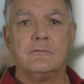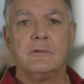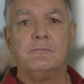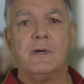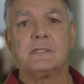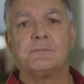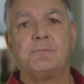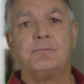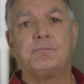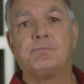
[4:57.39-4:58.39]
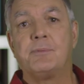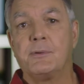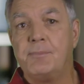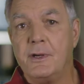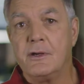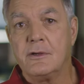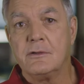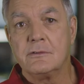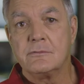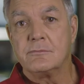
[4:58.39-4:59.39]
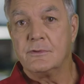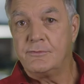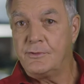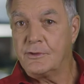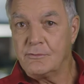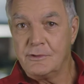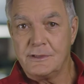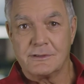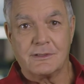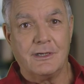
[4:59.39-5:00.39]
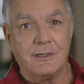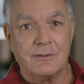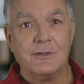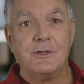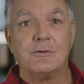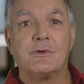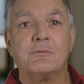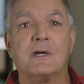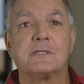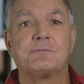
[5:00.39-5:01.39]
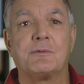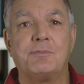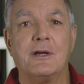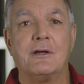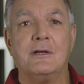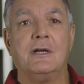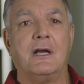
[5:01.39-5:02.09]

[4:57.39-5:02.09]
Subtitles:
we must prepare before we start. We must prepare.